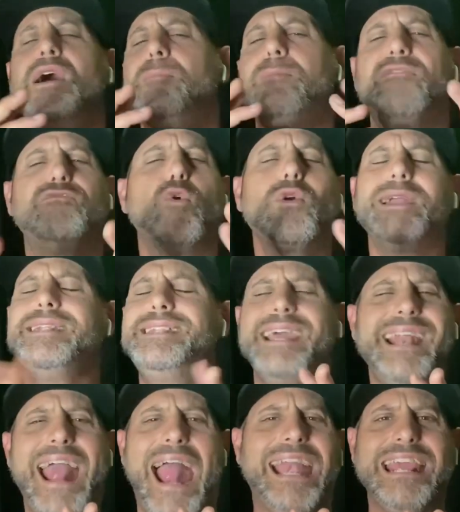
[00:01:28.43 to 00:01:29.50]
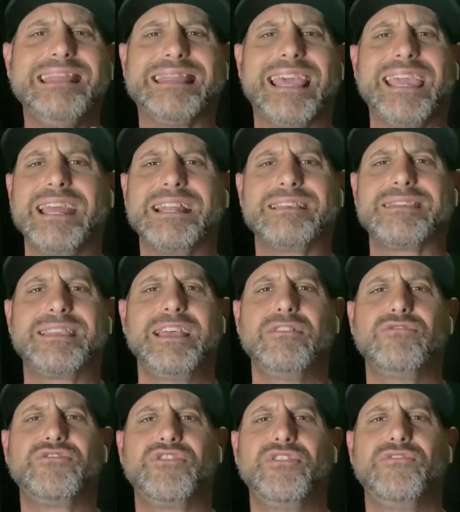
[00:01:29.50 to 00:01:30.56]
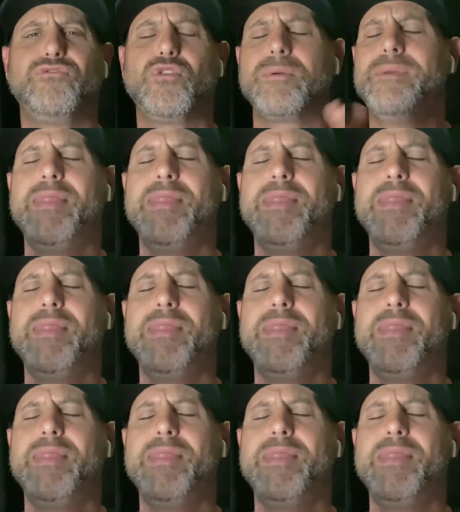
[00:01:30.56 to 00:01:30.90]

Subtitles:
before he did anything in a Steelers uniform.